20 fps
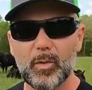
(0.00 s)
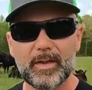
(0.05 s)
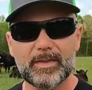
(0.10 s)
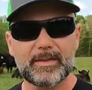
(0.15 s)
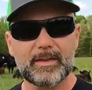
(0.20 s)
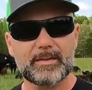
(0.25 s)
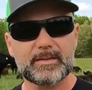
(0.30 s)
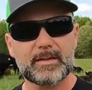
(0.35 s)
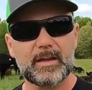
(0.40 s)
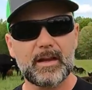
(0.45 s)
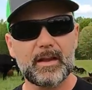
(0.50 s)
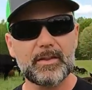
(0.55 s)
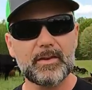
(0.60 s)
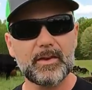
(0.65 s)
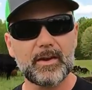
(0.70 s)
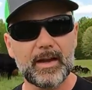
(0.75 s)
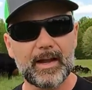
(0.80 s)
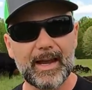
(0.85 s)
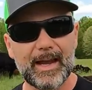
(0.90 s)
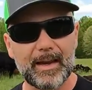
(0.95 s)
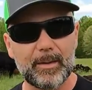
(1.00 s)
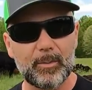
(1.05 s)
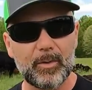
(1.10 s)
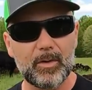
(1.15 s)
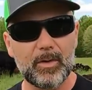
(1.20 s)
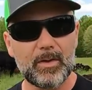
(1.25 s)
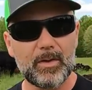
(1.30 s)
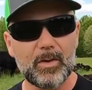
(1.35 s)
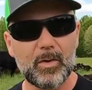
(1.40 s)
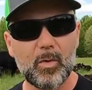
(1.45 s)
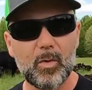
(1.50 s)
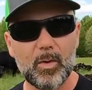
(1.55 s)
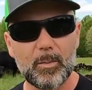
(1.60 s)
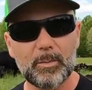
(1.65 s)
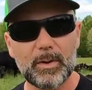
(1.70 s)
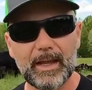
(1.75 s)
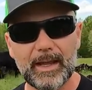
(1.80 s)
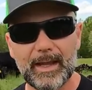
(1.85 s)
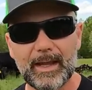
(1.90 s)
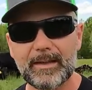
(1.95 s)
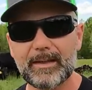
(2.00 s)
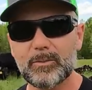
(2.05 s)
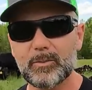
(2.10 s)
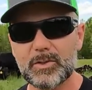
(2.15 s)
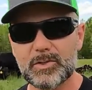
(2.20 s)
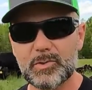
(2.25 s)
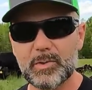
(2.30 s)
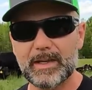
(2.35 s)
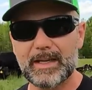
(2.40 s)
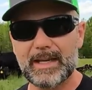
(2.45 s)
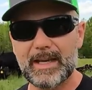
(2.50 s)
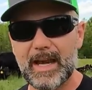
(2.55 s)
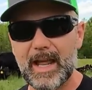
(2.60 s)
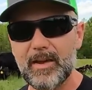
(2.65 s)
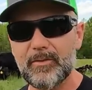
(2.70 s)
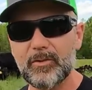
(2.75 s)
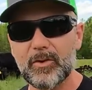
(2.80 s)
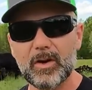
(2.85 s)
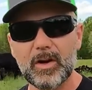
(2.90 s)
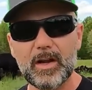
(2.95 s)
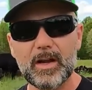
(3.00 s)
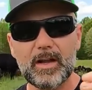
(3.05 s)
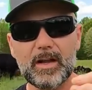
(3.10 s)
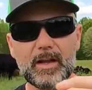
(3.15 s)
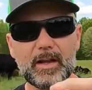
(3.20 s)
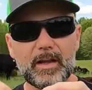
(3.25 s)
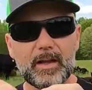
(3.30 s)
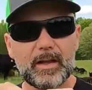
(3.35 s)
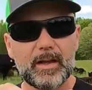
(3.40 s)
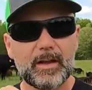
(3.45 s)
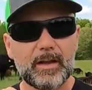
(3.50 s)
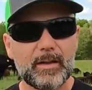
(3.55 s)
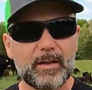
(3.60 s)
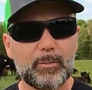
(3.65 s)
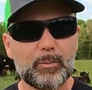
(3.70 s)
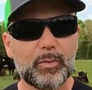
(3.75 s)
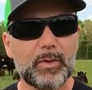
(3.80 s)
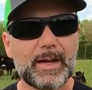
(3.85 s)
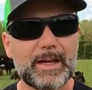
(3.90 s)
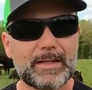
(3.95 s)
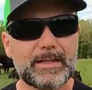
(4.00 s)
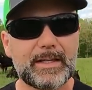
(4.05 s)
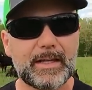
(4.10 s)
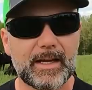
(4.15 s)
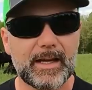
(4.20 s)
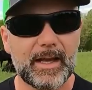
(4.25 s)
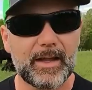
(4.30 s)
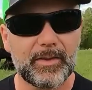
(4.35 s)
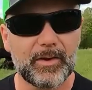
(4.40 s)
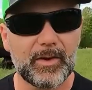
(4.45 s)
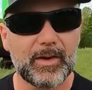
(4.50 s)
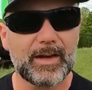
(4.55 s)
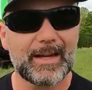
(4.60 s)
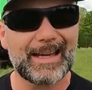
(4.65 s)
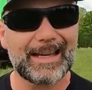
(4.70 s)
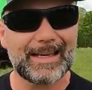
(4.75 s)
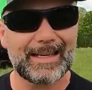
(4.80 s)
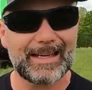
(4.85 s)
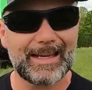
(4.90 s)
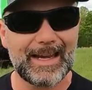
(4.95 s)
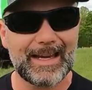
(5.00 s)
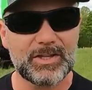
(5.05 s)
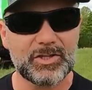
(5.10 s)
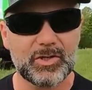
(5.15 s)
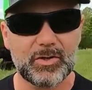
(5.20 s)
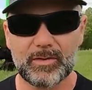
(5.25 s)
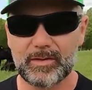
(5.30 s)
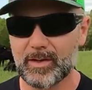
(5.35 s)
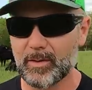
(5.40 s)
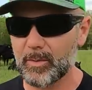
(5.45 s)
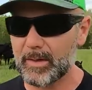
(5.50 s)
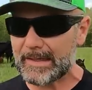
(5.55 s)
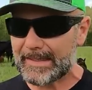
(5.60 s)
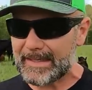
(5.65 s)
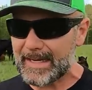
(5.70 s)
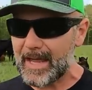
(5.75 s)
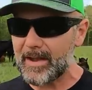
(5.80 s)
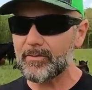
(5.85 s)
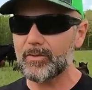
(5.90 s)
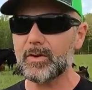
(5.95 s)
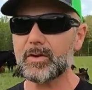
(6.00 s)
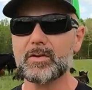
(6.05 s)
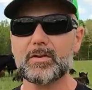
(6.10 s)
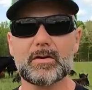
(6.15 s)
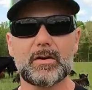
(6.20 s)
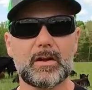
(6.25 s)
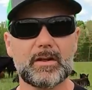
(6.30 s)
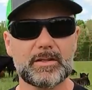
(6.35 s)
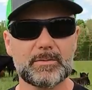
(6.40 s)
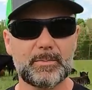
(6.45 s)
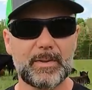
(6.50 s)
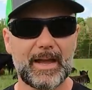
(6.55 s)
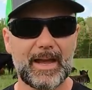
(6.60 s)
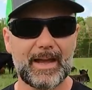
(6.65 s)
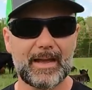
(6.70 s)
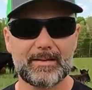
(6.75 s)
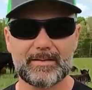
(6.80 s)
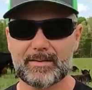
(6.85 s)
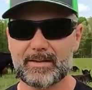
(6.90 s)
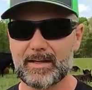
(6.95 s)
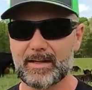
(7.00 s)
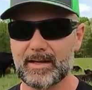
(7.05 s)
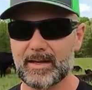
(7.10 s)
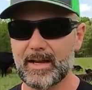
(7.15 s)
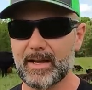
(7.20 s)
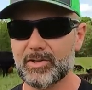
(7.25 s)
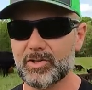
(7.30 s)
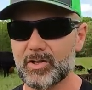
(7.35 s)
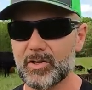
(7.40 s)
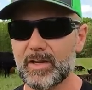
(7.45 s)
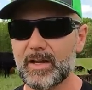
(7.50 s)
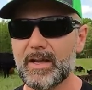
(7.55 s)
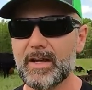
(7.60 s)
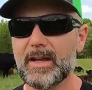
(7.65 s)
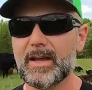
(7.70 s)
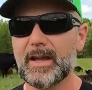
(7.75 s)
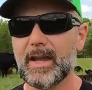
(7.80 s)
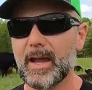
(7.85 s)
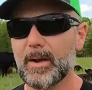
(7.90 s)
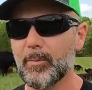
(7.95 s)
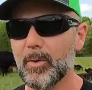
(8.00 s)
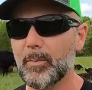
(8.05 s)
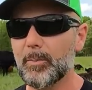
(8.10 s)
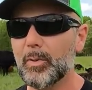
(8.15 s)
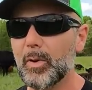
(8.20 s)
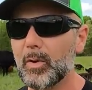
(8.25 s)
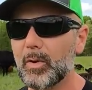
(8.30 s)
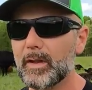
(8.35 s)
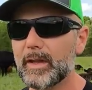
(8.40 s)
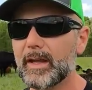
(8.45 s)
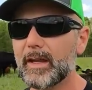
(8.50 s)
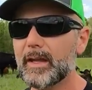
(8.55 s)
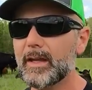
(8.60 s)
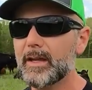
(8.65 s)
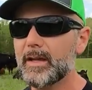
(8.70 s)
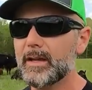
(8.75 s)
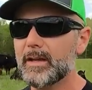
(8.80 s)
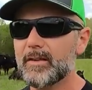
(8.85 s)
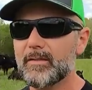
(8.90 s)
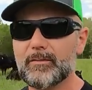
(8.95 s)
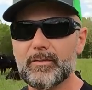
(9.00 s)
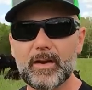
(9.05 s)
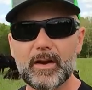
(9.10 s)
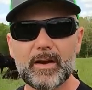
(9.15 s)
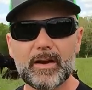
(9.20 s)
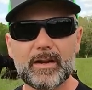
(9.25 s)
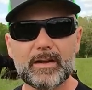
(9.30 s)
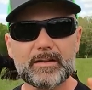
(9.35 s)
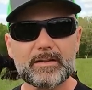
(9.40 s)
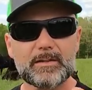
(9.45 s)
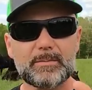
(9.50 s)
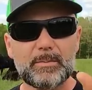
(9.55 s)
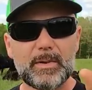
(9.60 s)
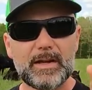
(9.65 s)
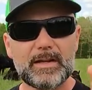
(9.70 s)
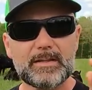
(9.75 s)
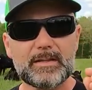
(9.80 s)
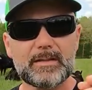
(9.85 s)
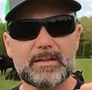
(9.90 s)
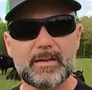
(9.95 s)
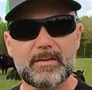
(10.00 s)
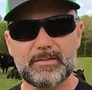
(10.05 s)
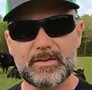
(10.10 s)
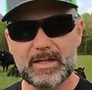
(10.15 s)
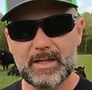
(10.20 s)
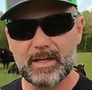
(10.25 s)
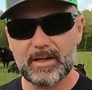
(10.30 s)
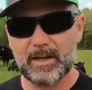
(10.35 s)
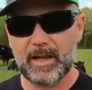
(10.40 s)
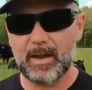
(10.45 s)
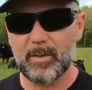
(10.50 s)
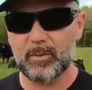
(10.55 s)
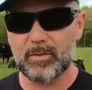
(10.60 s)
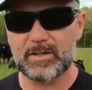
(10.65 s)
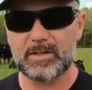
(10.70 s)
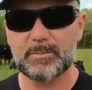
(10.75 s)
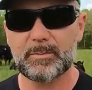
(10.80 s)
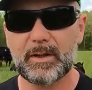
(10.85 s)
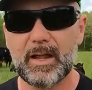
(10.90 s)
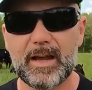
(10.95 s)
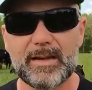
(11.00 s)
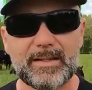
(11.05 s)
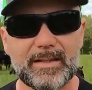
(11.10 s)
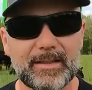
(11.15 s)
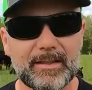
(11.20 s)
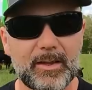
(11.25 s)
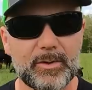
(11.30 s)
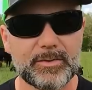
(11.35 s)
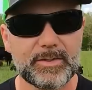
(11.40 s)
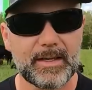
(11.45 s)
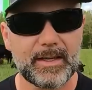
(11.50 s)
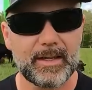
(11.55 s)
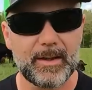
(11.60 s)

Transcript: with this other animal or plant, which would never breed together in nature. They would never cross paths in nature. And we're pulling various pieces of DNA and we're splicing those